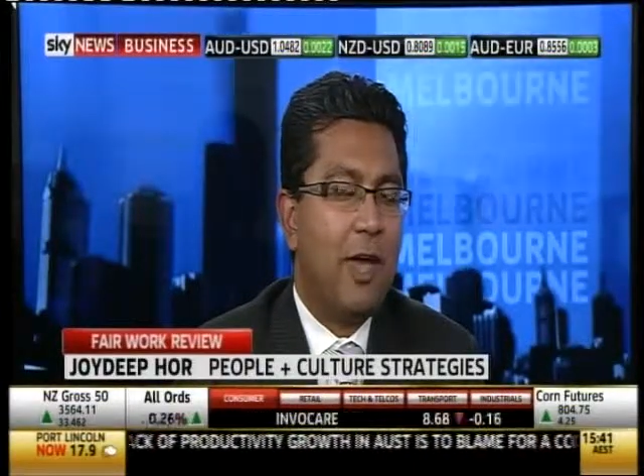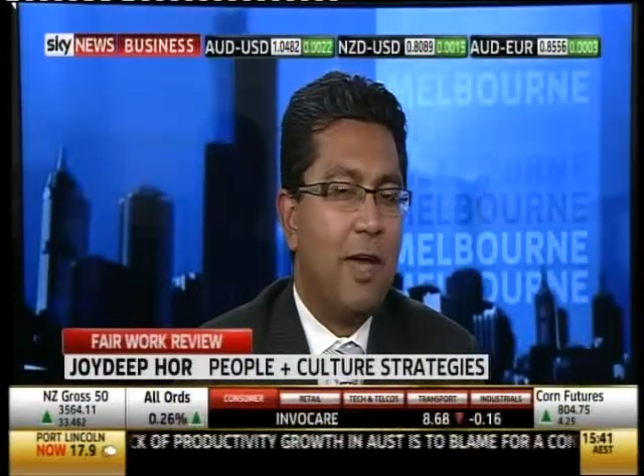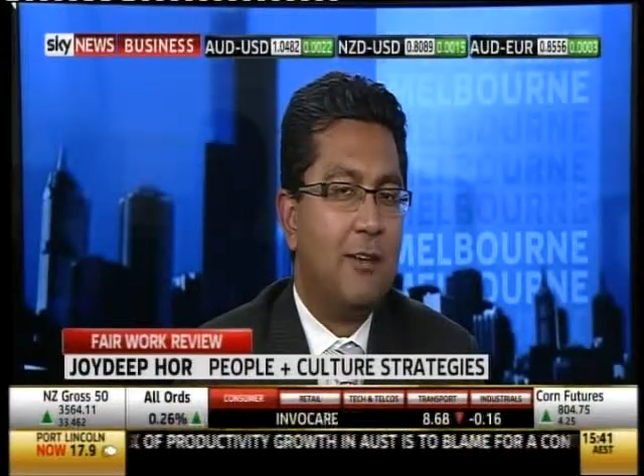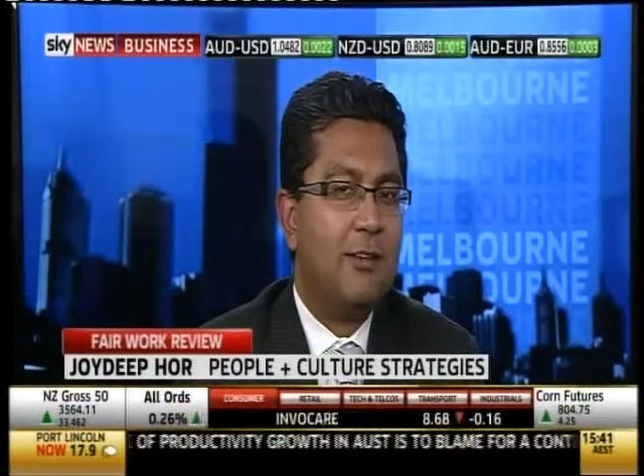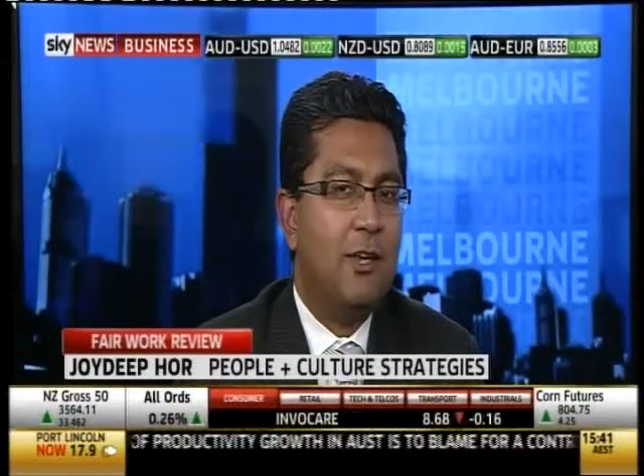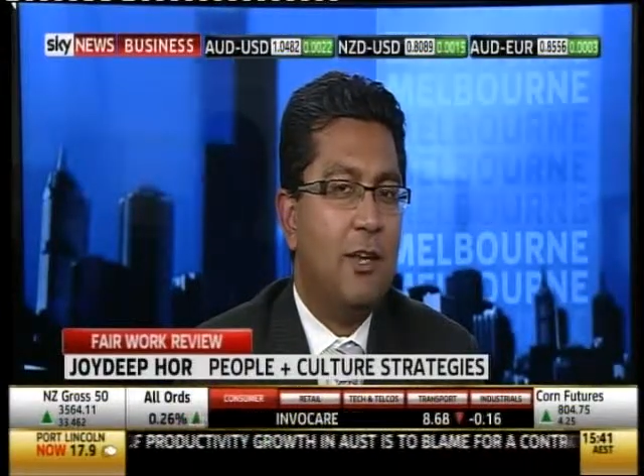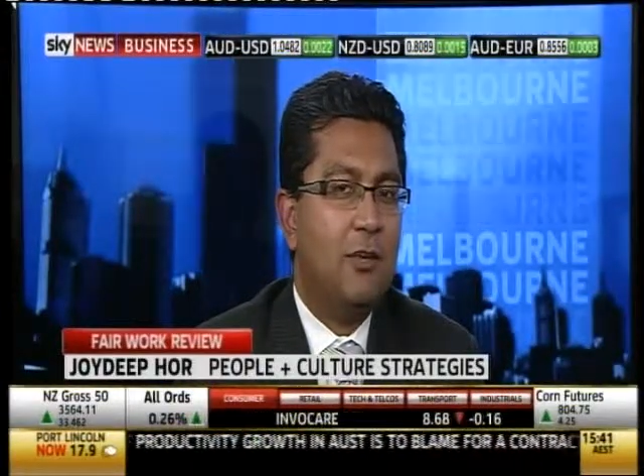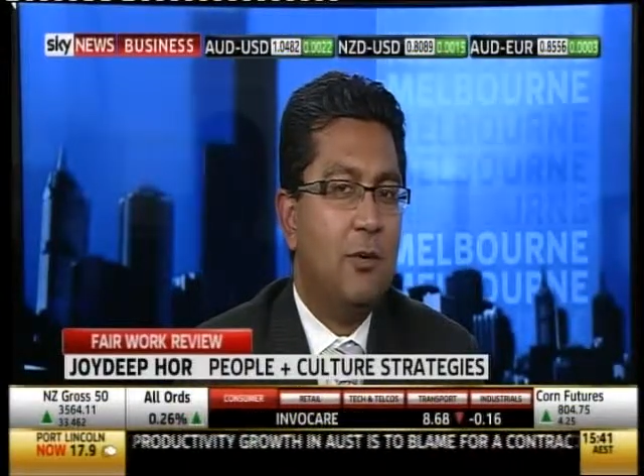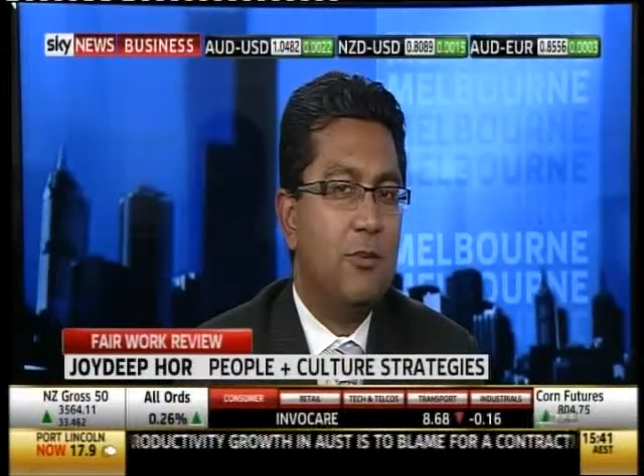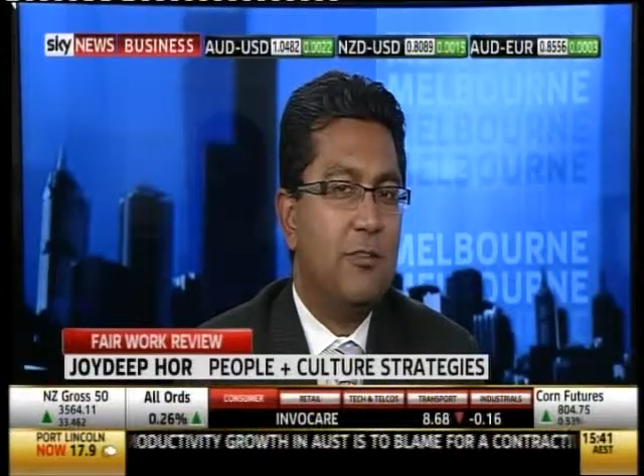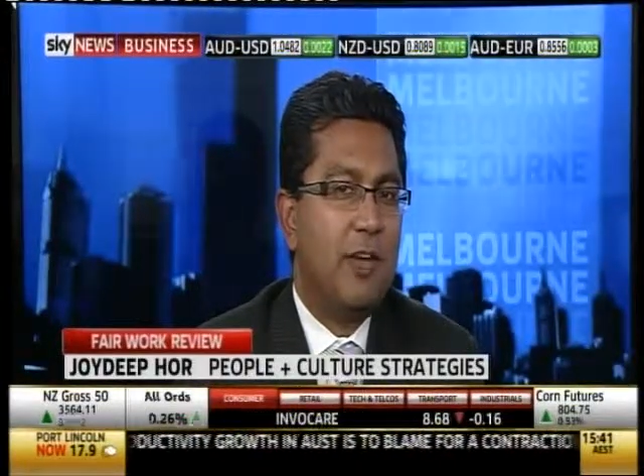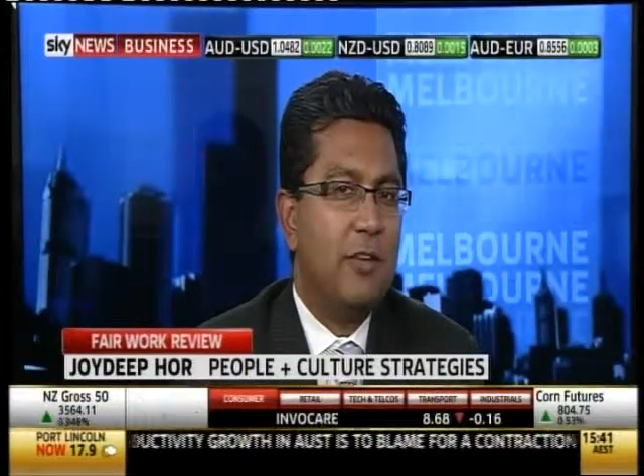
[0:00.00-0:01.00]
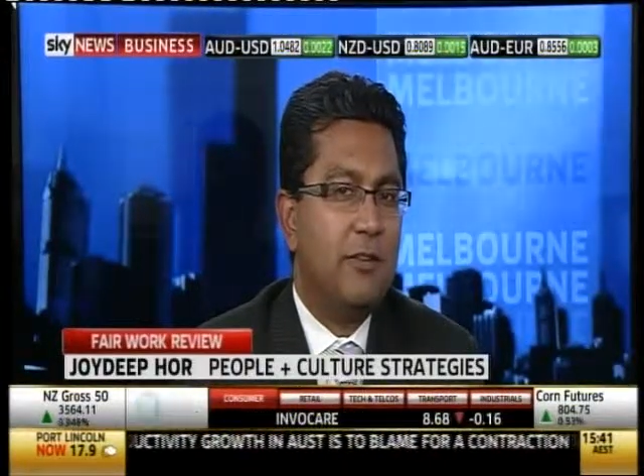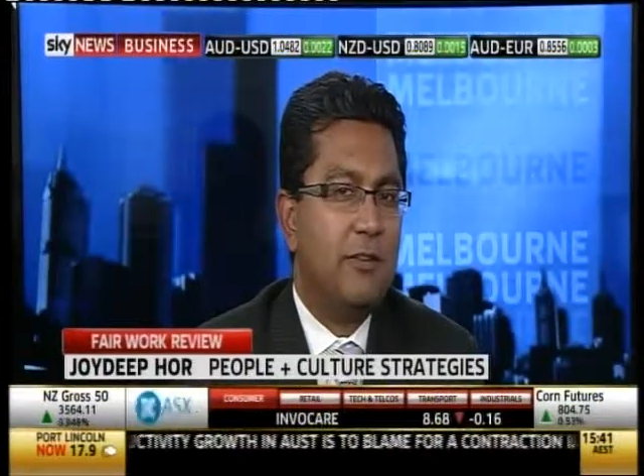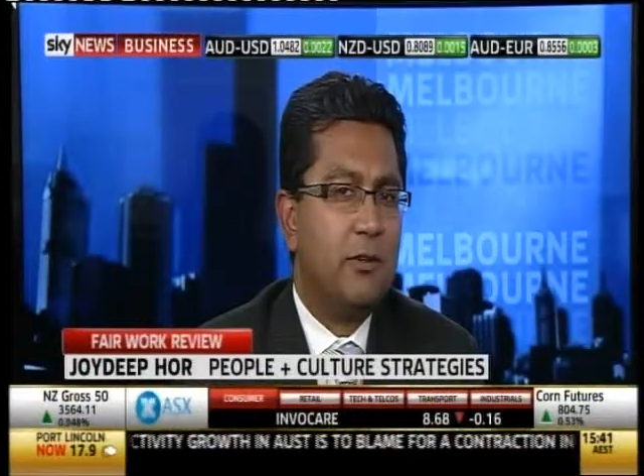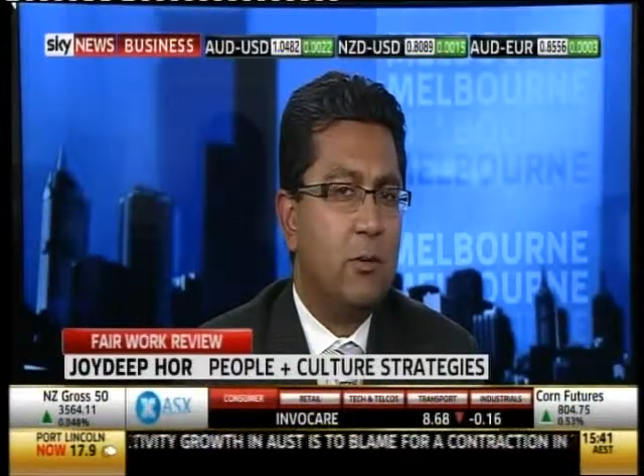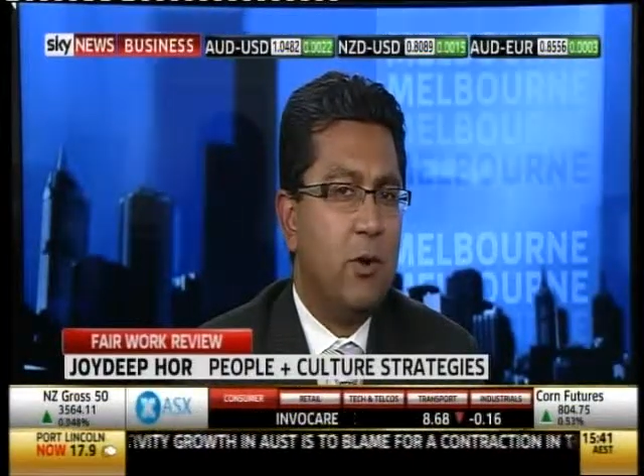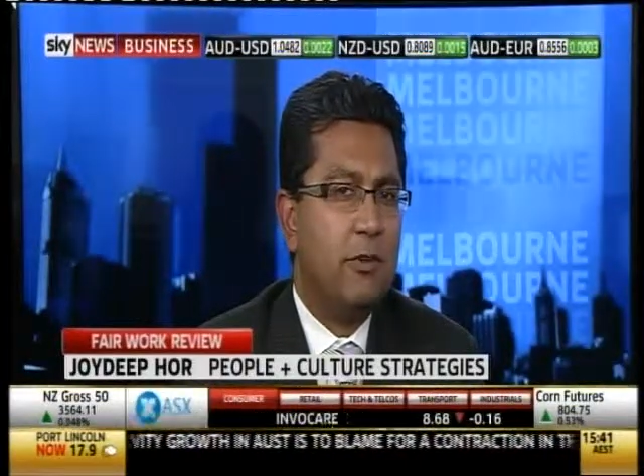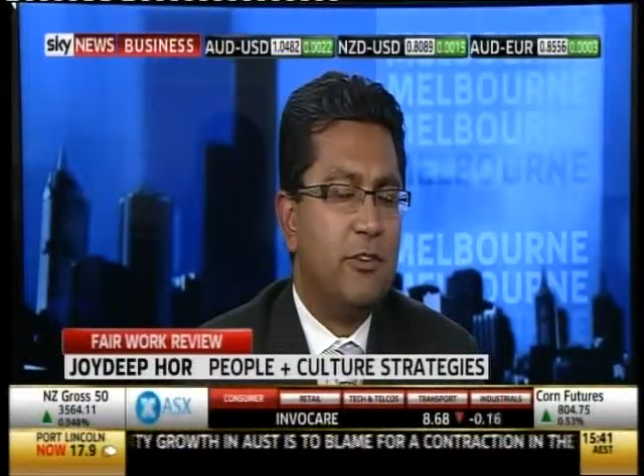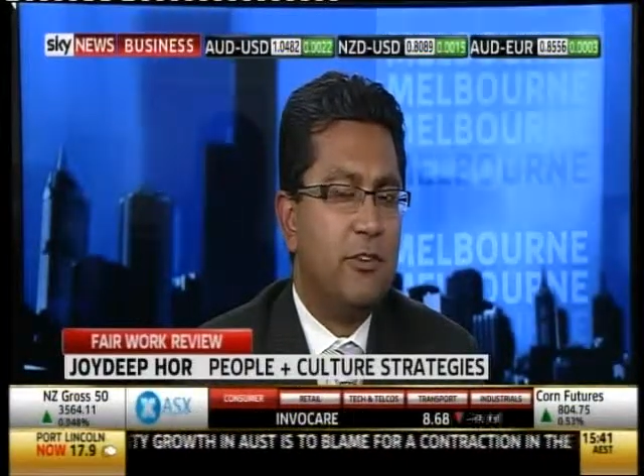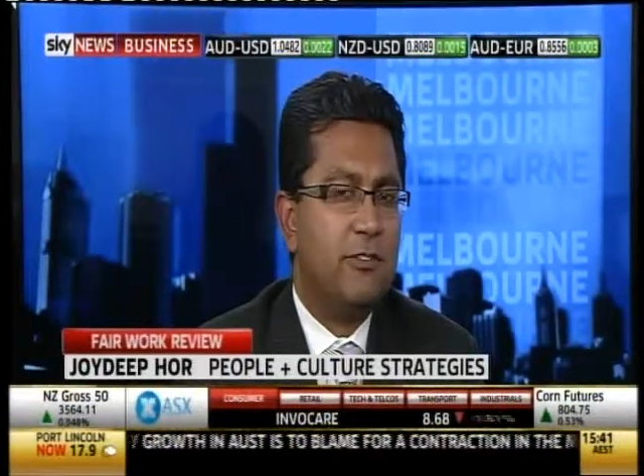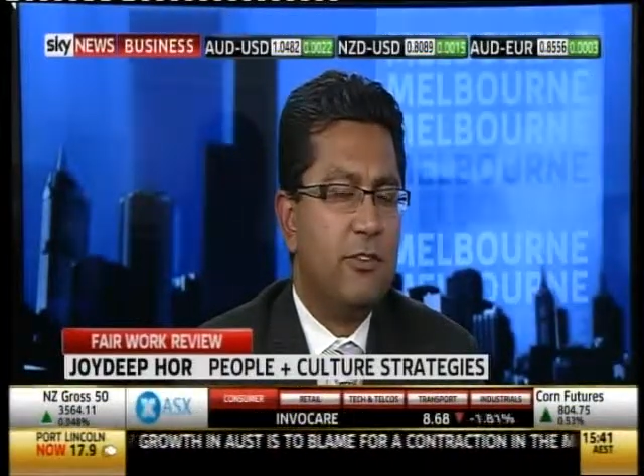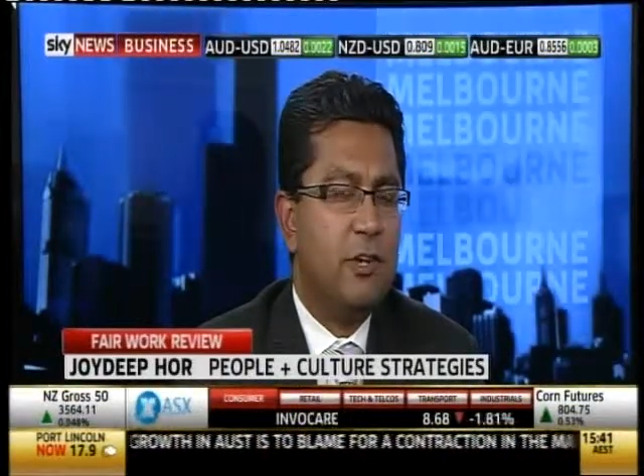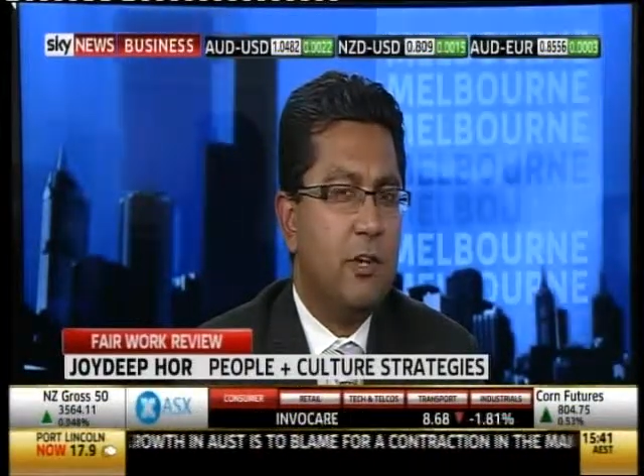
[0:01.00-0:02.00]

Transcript: Act, you would say that the Qantas